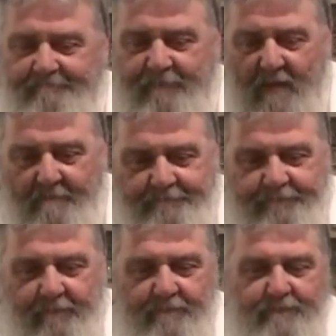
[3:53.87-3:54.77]
It's
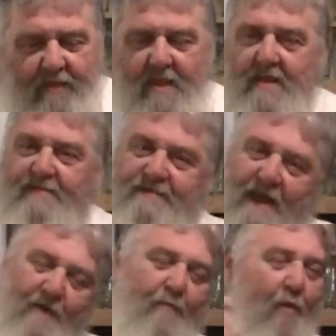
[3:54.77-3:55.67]

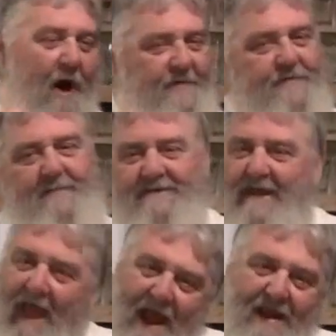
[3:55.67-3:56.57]
kind of watery
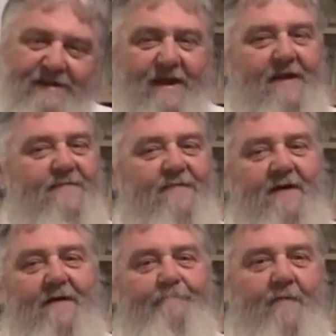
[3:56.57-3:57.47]
metallic taste
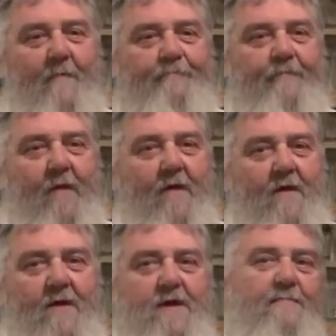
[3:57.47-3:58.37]
there
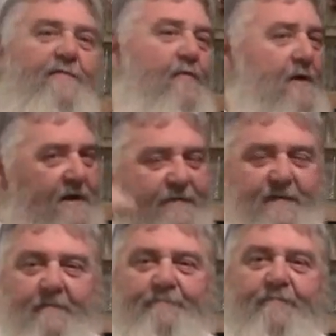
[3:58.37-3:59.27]
before I get
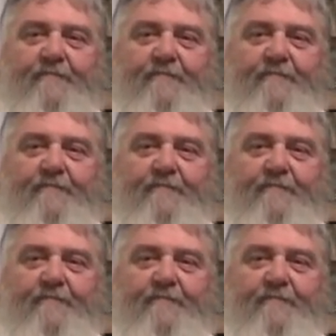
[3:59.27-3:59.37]
the